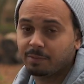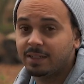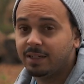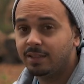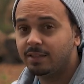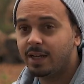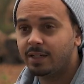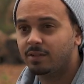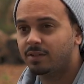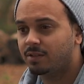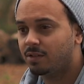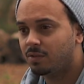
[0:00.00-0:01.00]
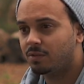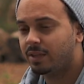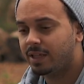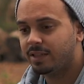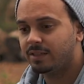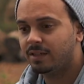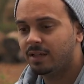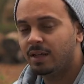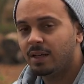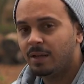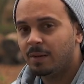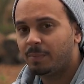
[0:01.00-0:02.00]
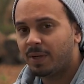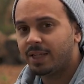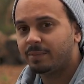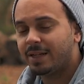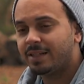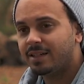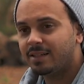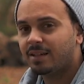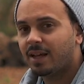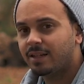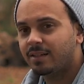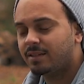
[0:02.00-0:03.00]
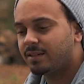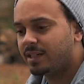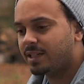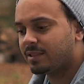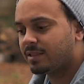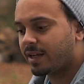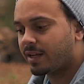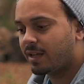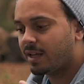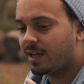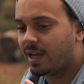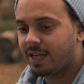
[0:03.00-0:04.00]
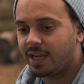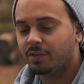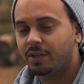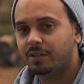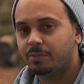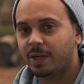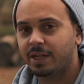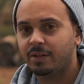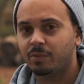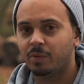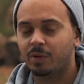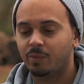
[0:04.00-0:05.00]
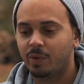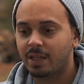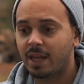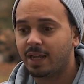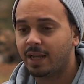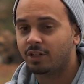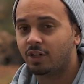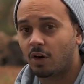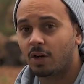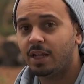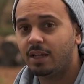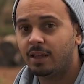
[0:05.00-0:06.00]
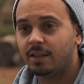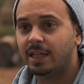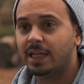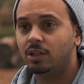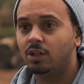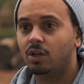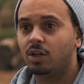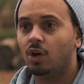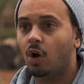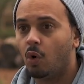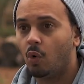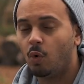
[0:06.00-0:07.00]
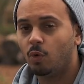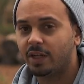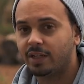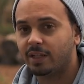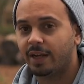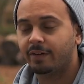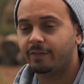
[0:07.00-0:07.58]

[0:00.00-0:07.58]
My dislikes are just little things, but my dislikes is I can't really explain it, but when they get dirty, they look old and